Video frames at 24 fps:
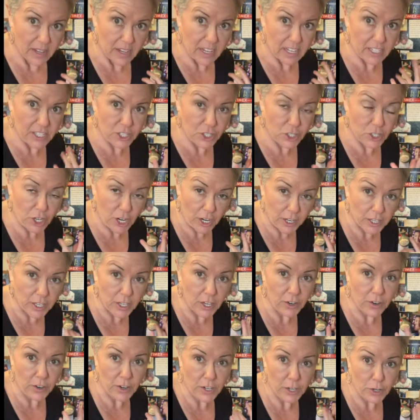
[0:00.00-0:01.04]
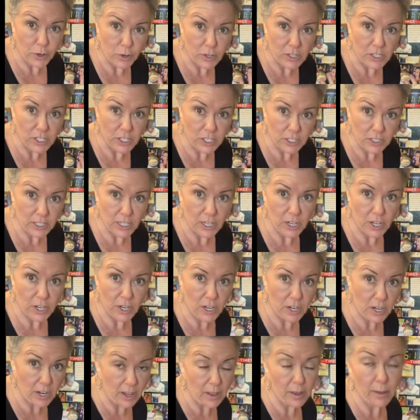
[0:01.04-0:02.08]
it's chunkier and
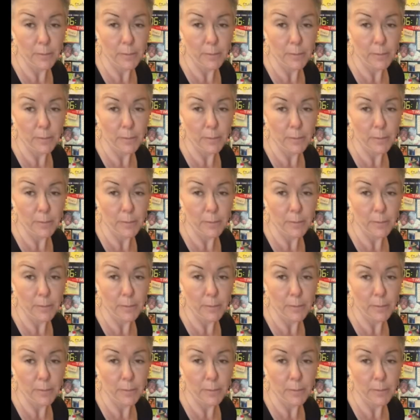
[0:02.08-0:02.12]
crystallier.